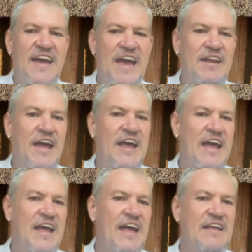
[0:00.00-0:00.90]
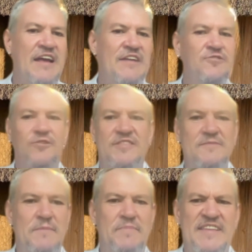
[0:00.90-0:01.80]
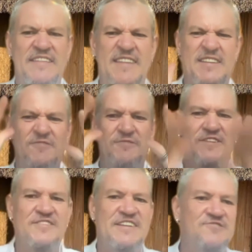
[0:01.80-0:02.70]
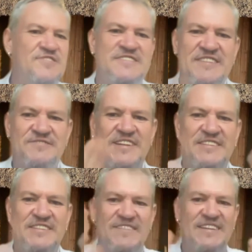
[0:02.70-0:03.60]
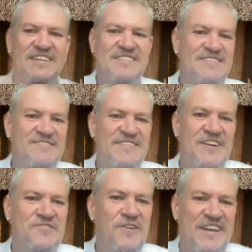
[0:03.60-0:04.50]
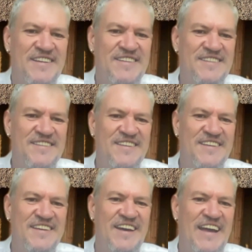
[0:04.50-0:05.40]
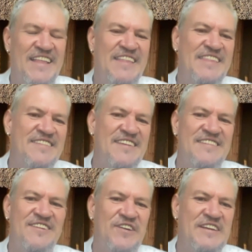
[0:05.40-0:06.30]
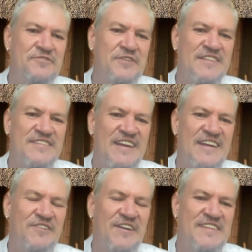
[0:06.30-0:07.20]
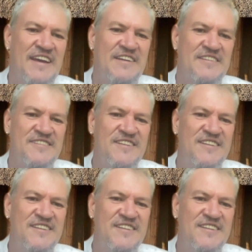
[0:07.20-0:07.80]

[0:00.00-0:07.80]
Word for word: And, and, and you look them up and they say, no, we're not interested. We, we, we don't want you know, and, and that it's a great difficulty and a great sadness.